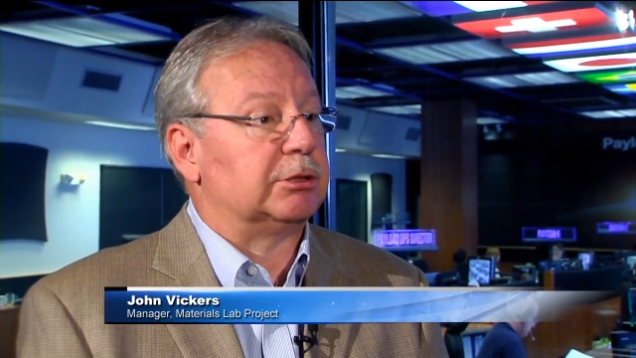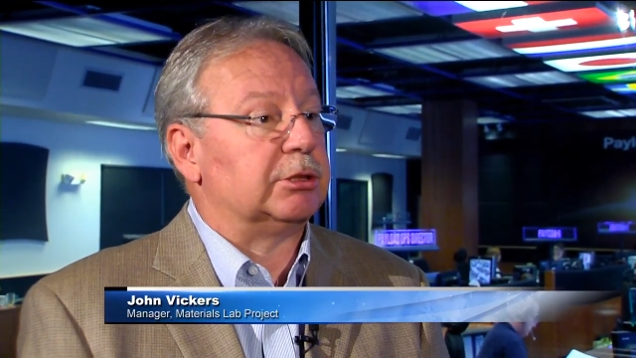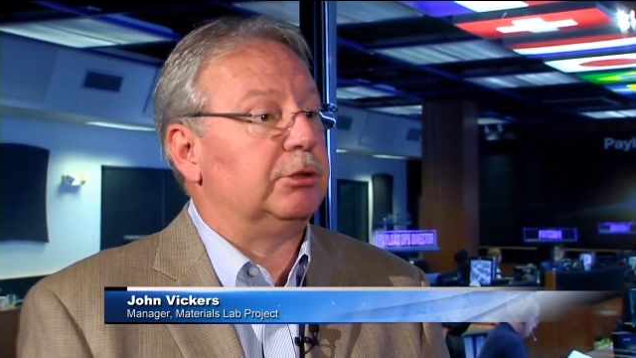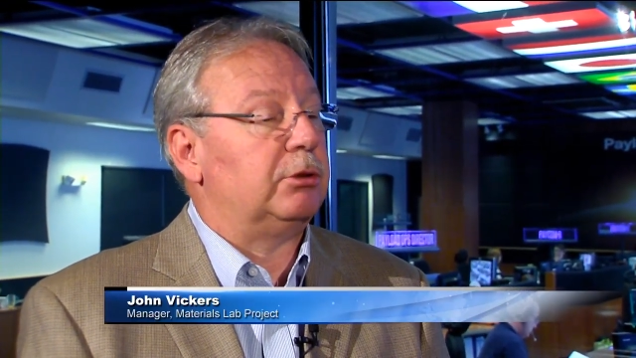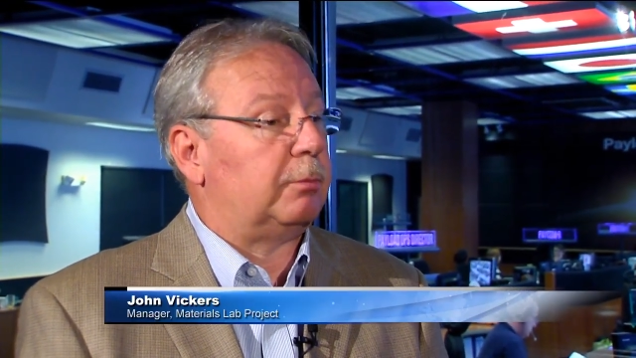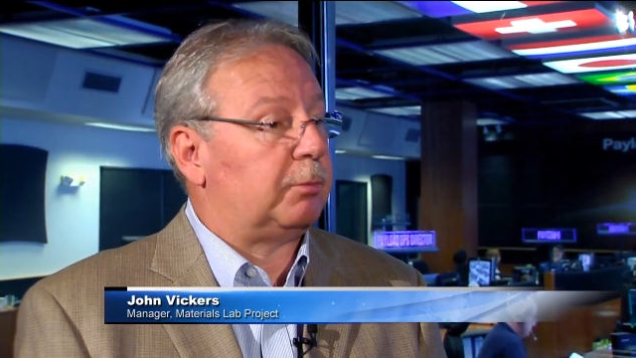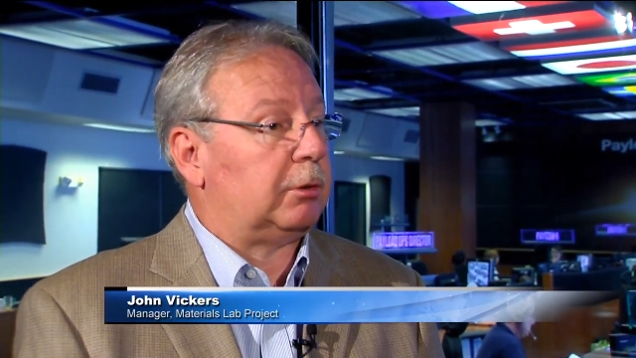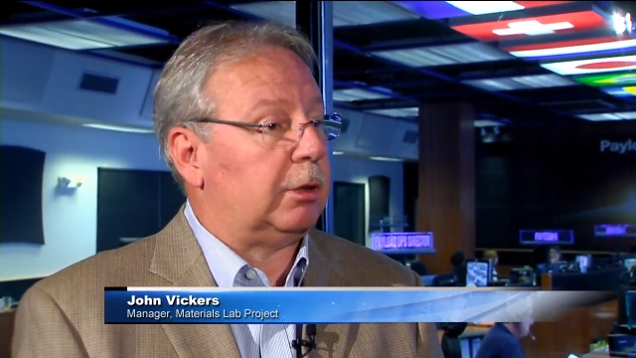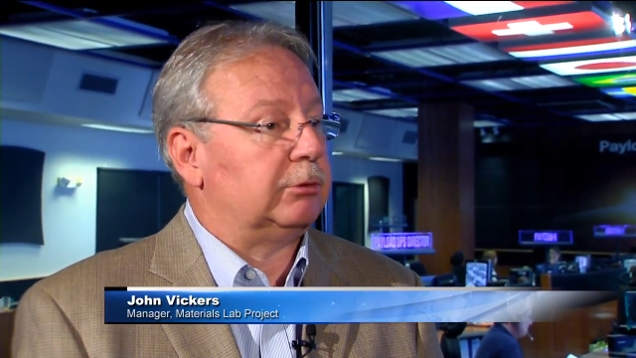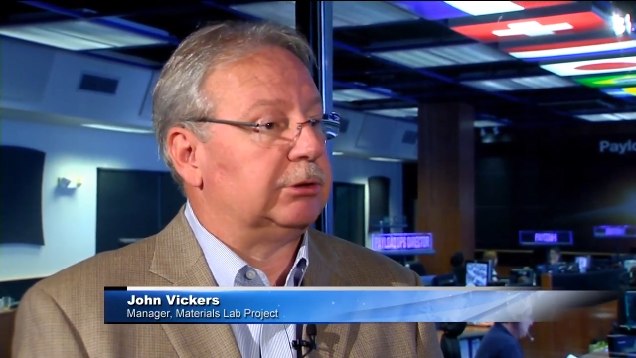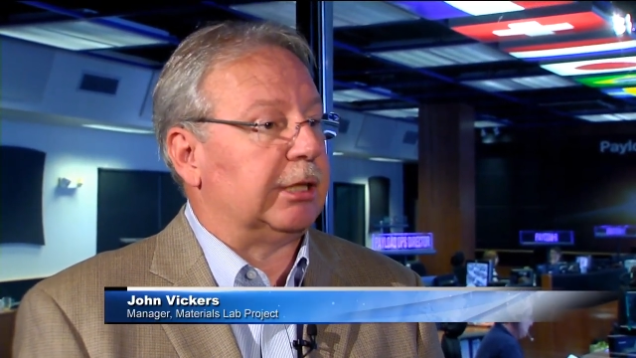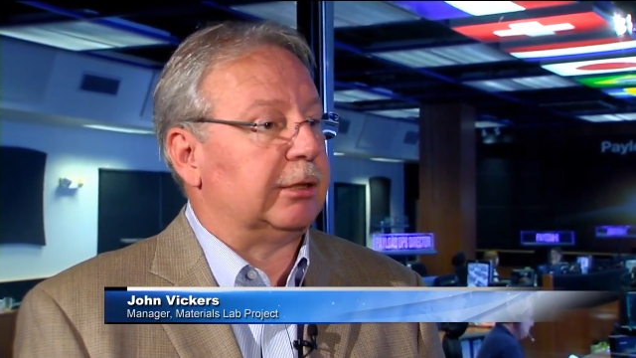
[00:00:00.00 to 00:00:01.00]
It's a new
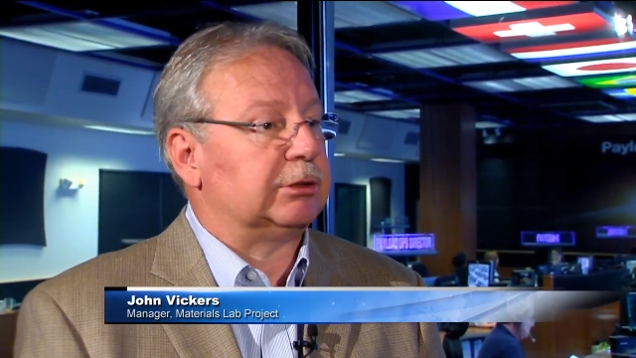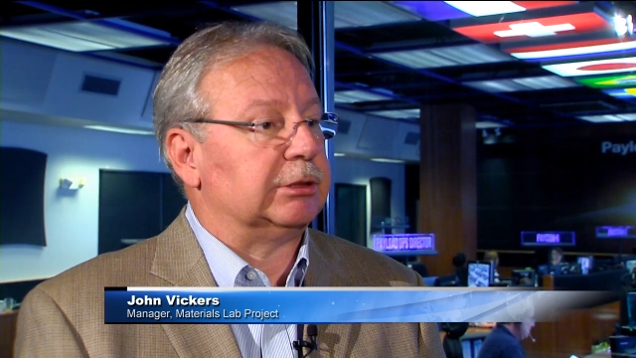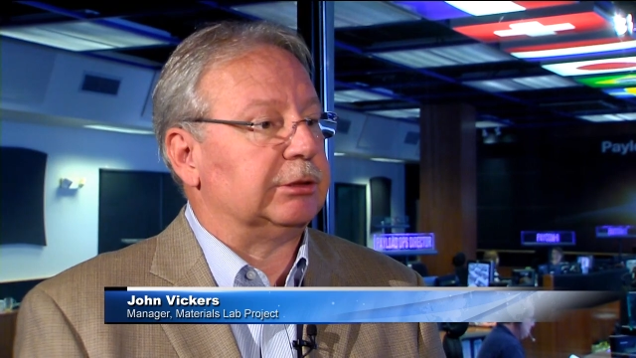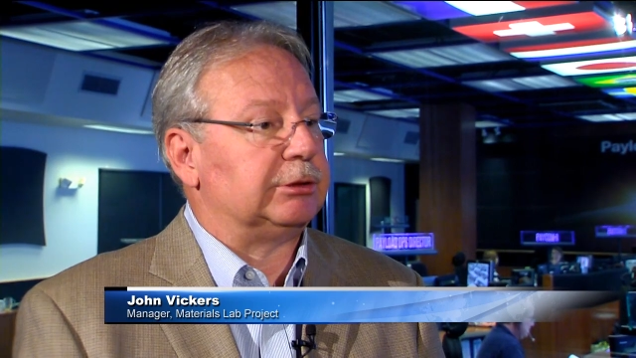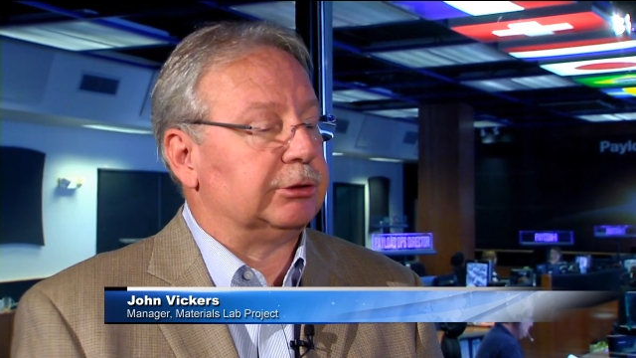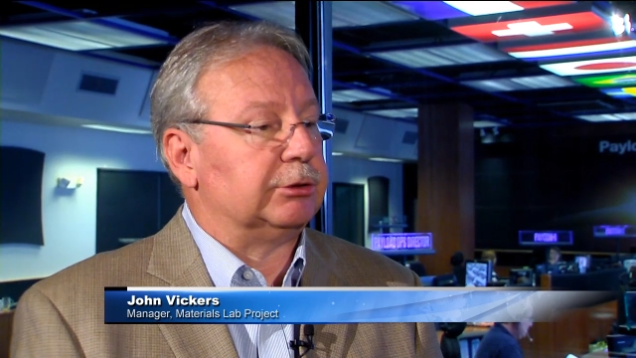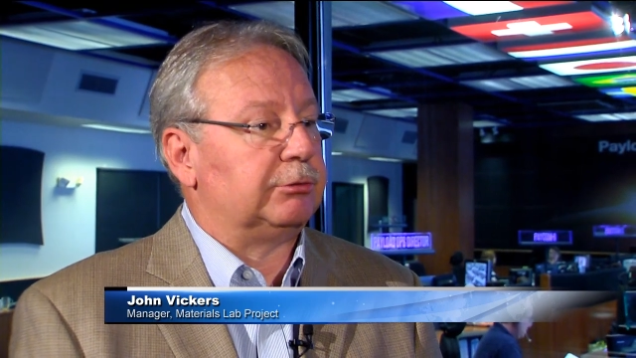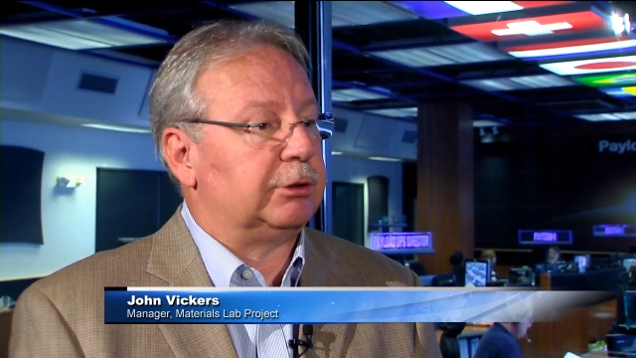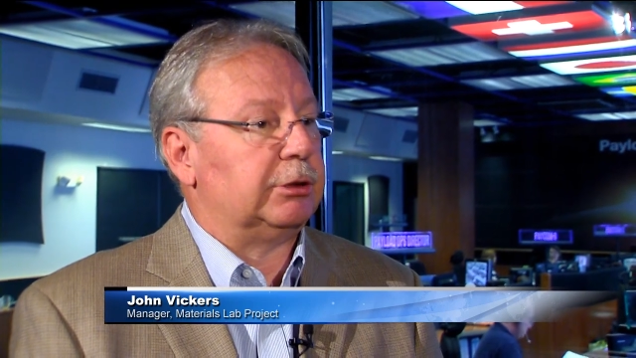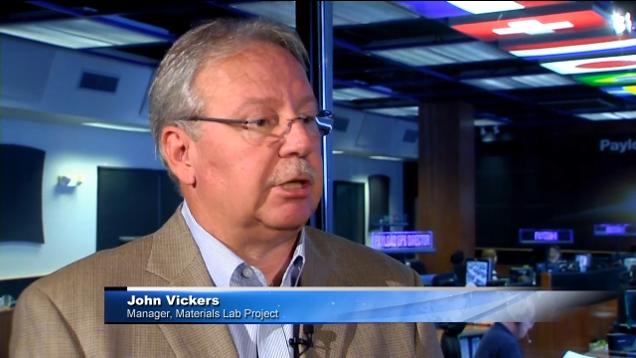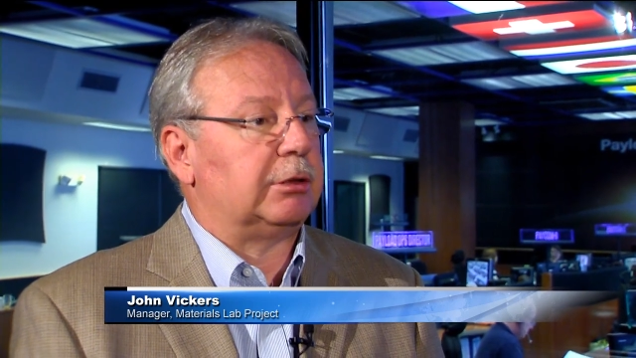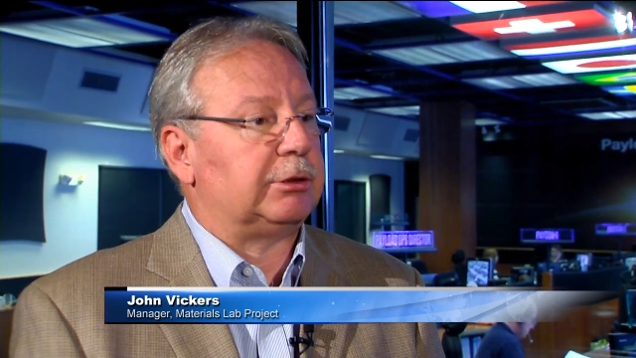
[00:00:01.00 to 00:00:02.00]
approach, actually, to
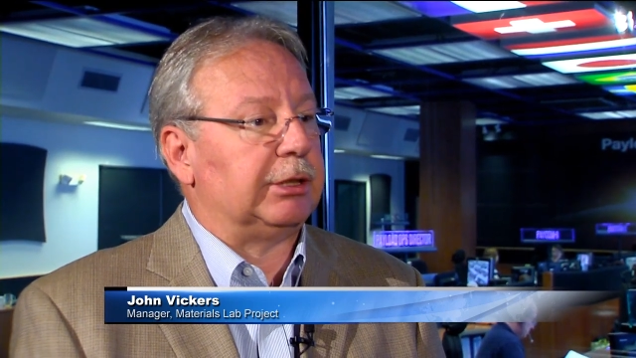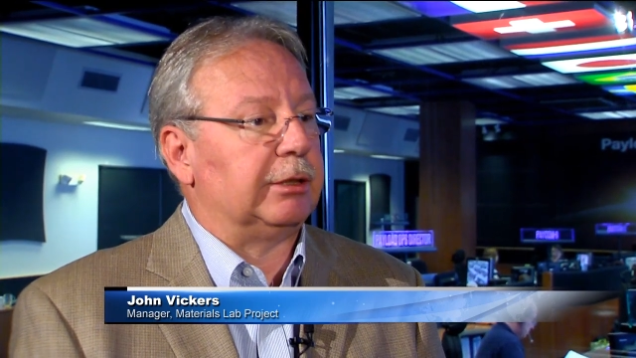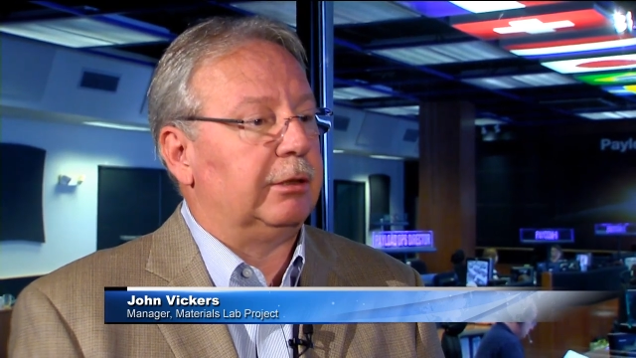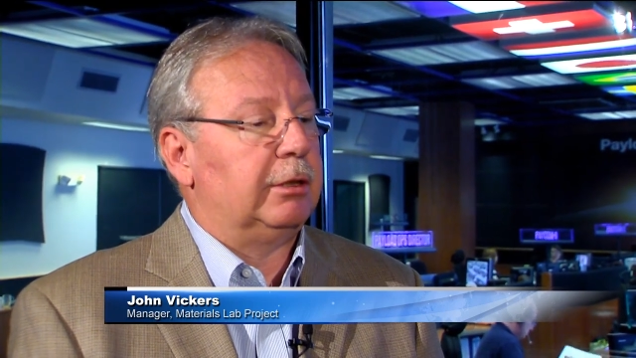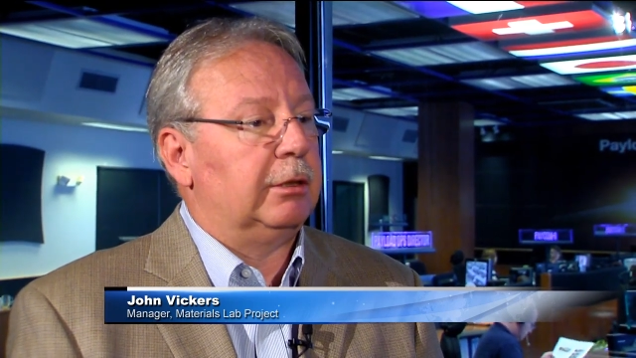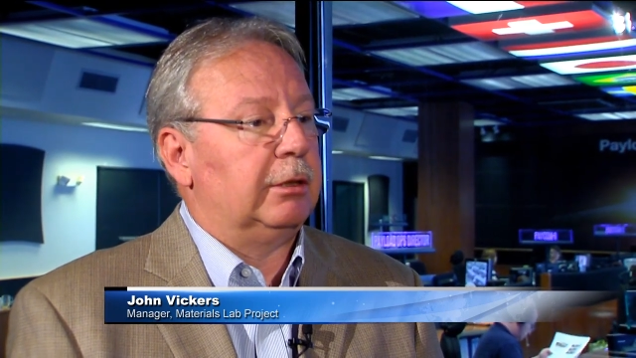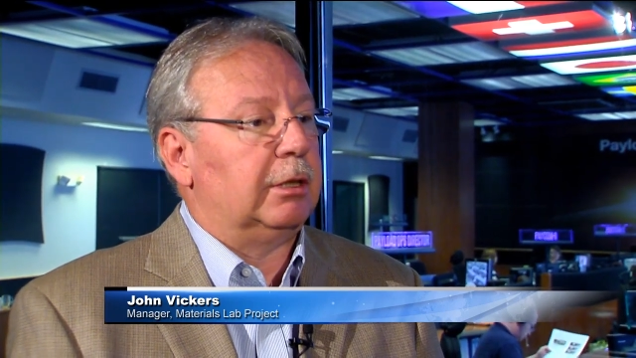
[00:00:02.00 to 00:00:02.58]
conducting